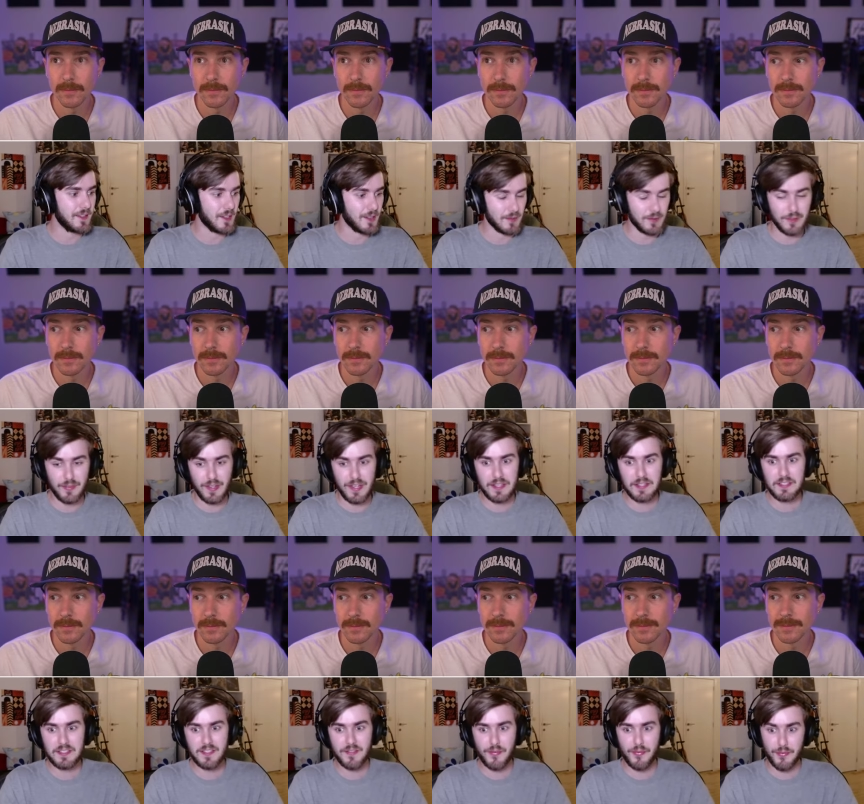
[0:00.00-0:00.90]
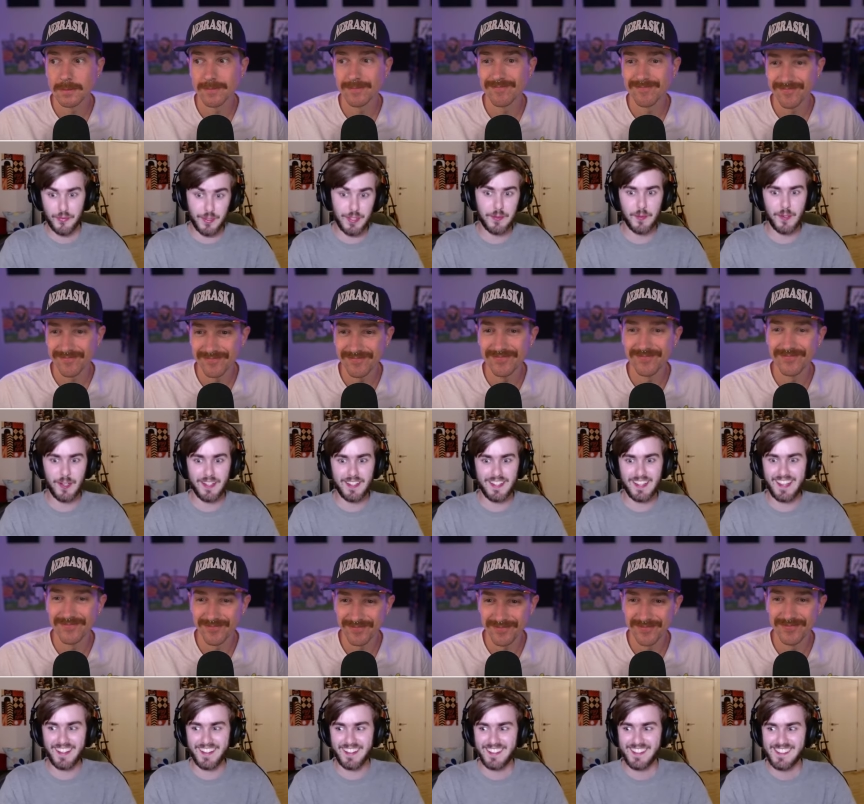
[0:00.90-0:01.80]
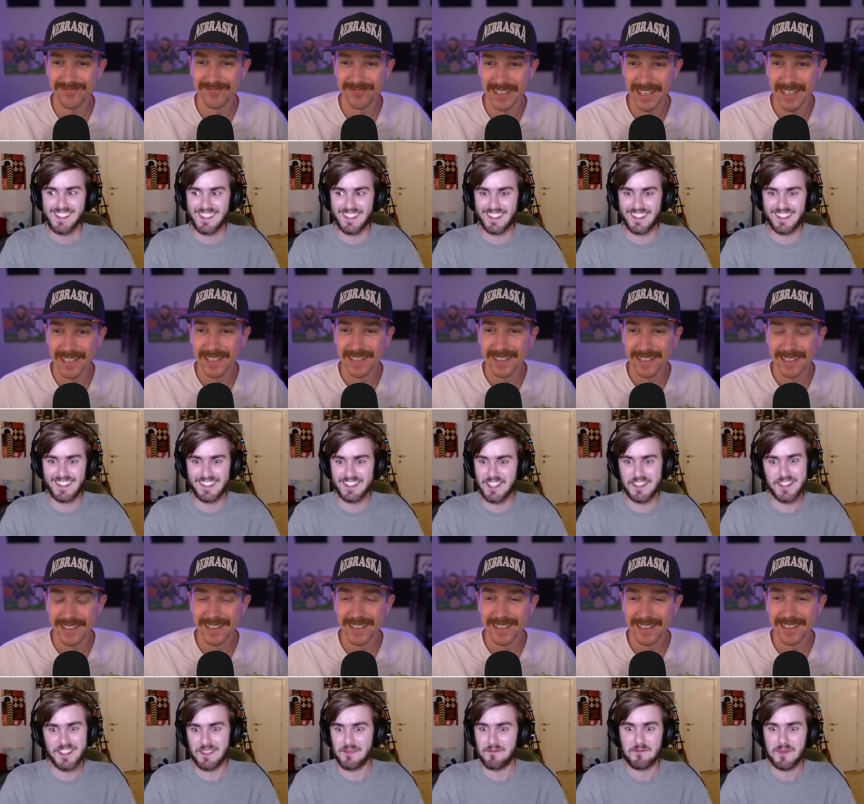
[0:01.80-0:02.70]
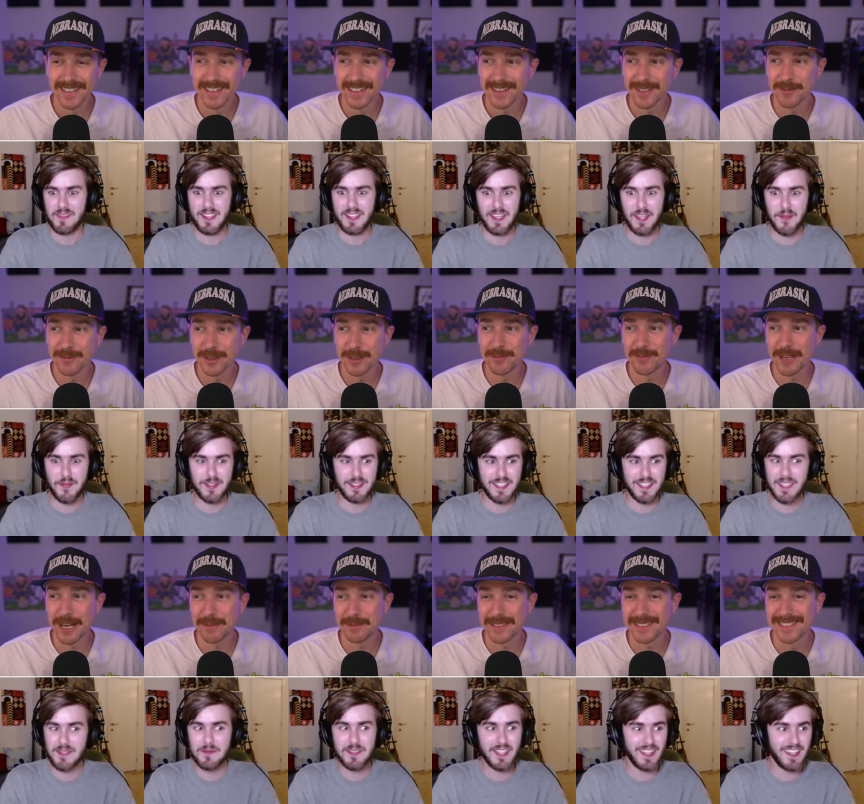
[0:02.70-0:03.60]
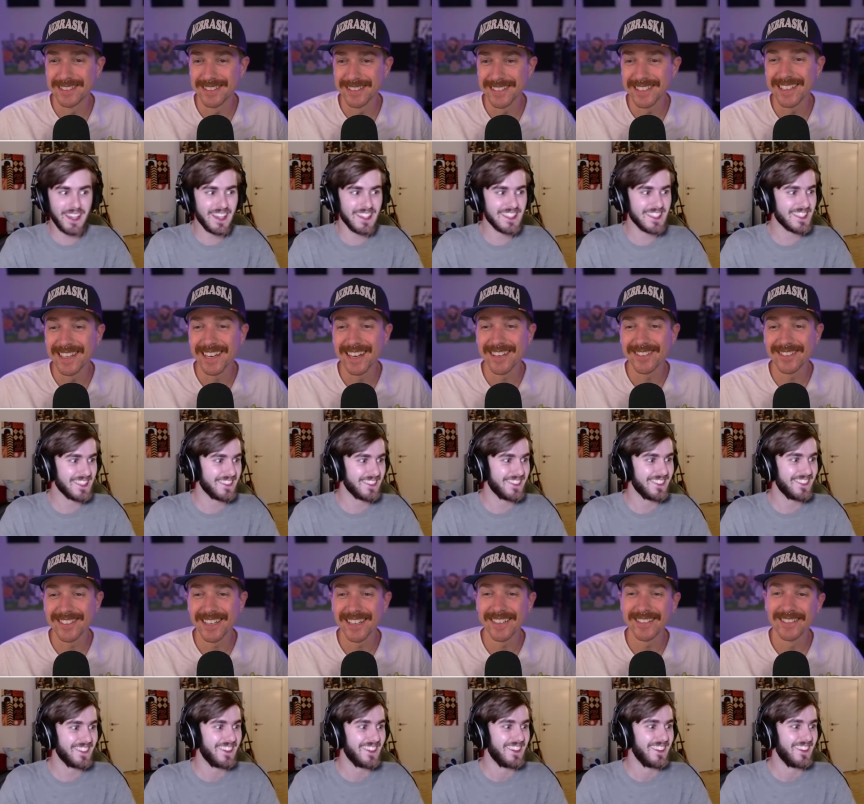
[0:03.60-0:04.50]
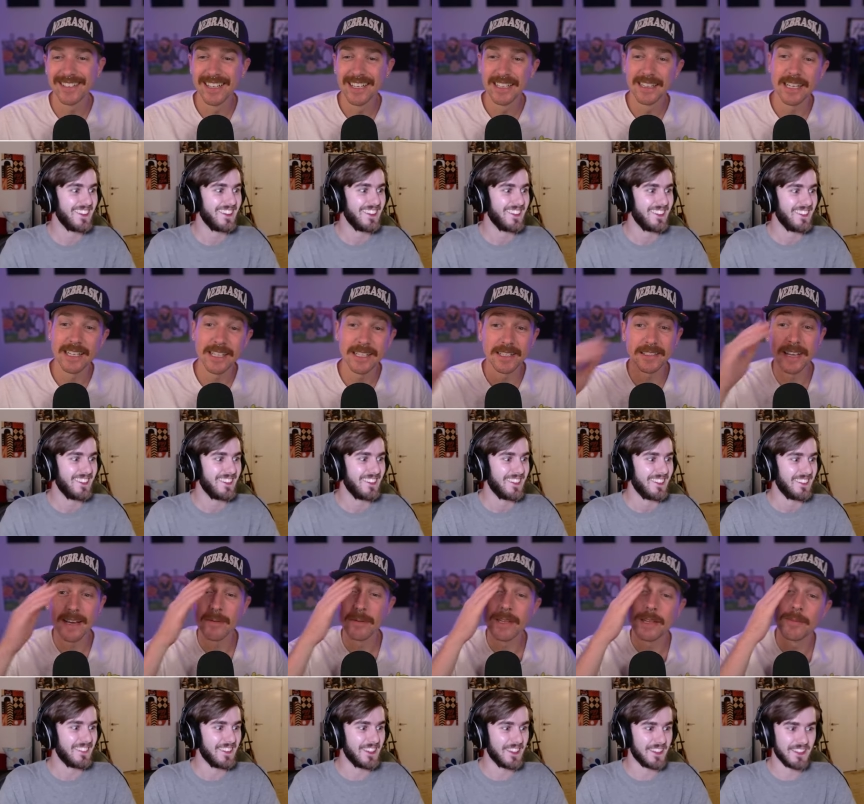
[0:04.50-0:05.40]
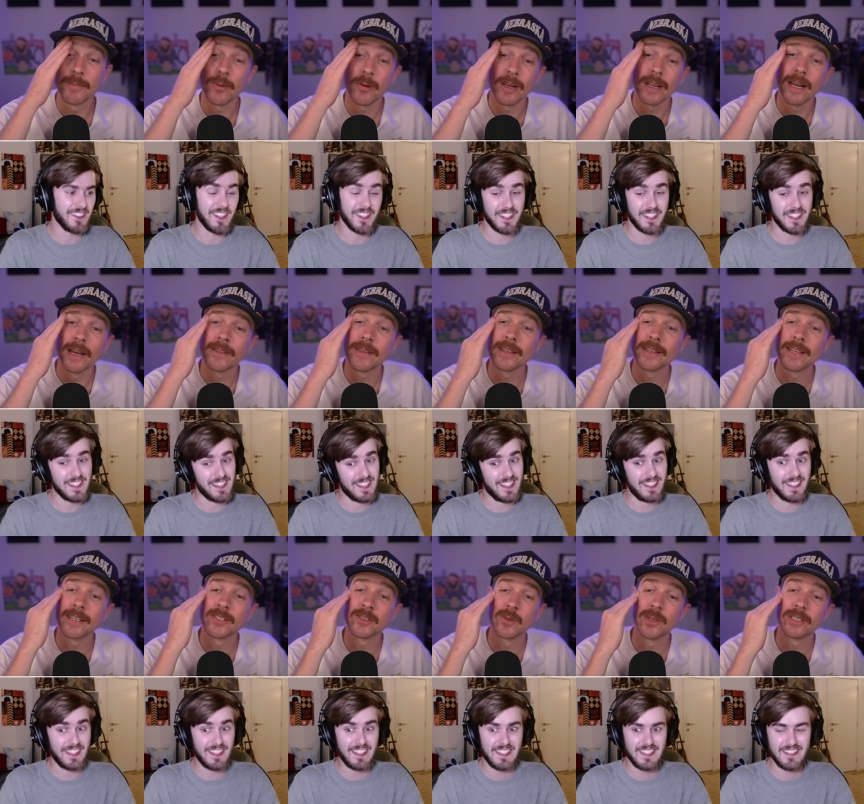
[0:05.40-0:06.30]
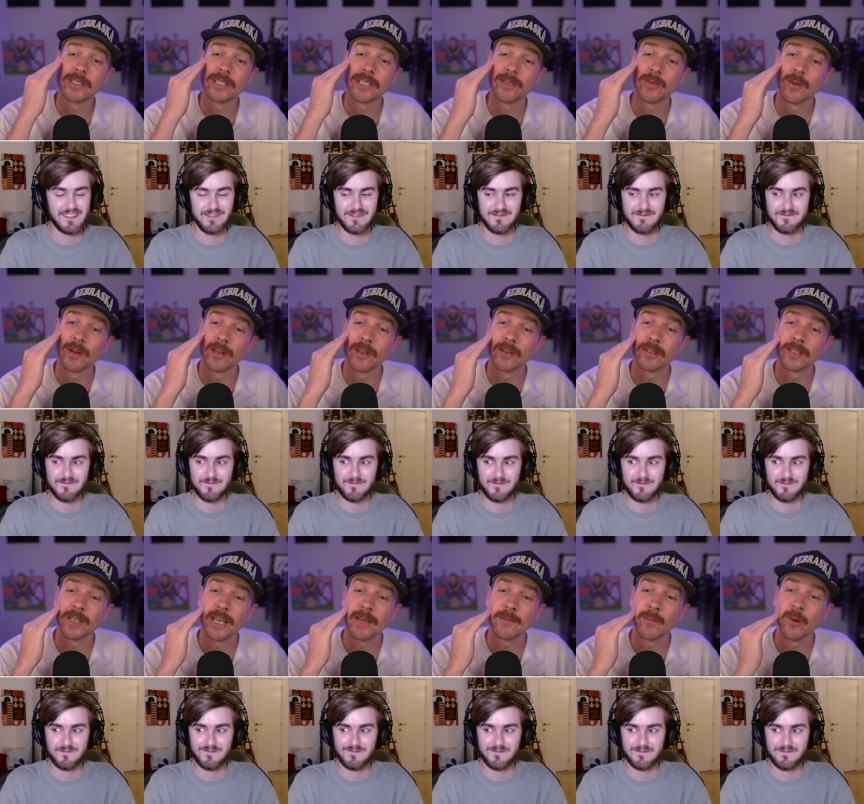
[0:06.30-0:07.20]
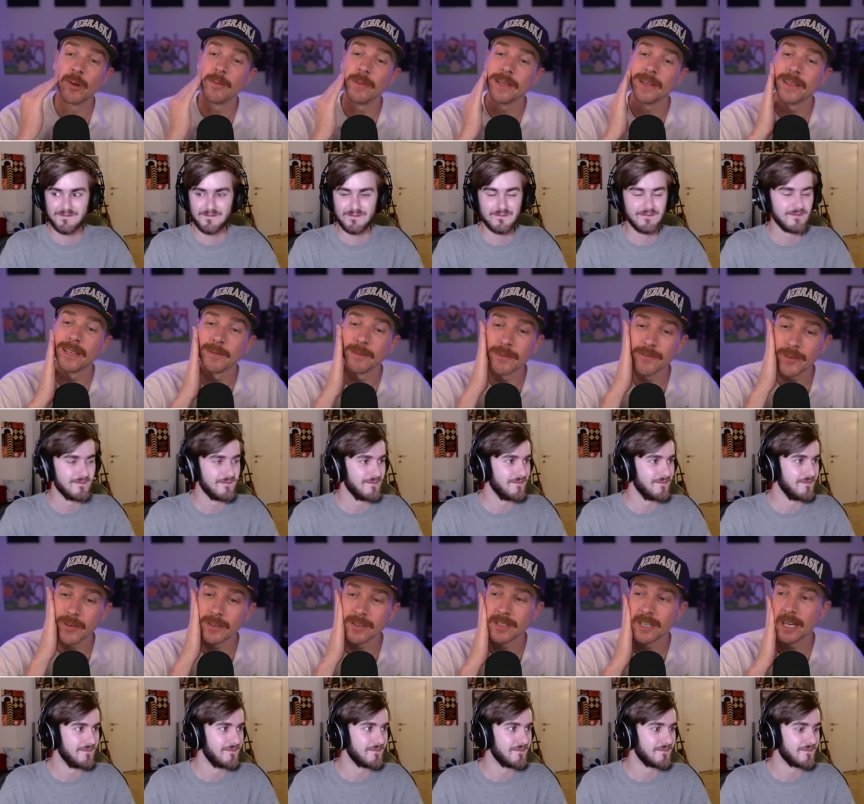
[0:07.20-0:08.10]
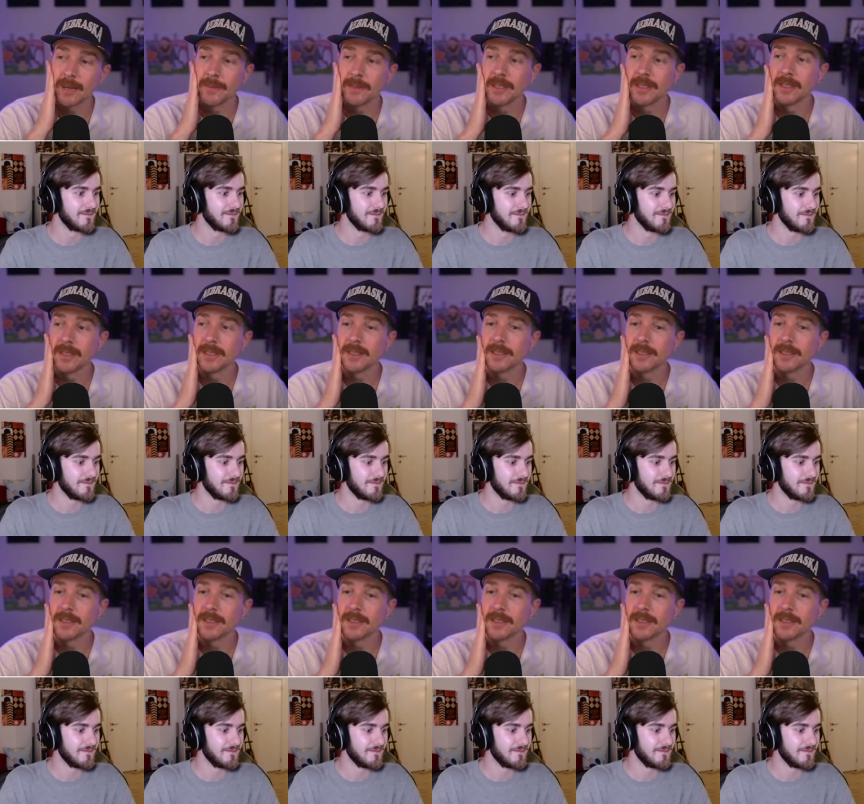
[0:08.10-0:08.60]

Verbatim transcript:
Speaker 1: got revenge 3-1 again. So they're just even
Speaker 2: teams, I guess. Yeah. They did the same with Endpoint. I think they switched it where Endpoint beat them the first time, and